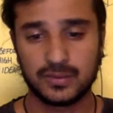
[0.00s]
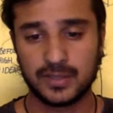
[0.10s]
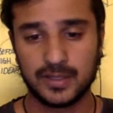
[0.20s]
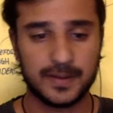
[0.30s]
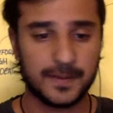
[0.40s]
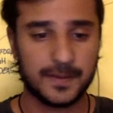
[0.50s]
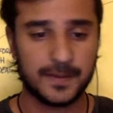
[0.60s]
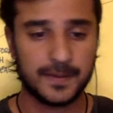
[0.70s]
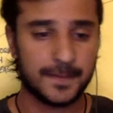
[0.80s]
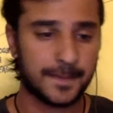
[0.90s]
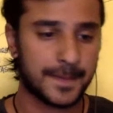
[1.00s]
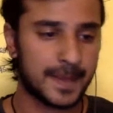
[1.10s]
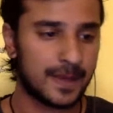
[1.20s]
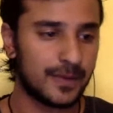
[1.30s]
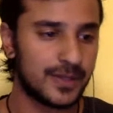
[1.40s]

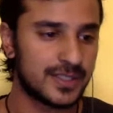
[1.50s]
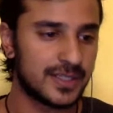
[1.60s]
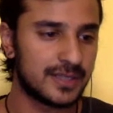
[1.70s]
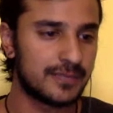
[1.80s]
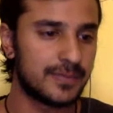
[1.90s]
how would I say it,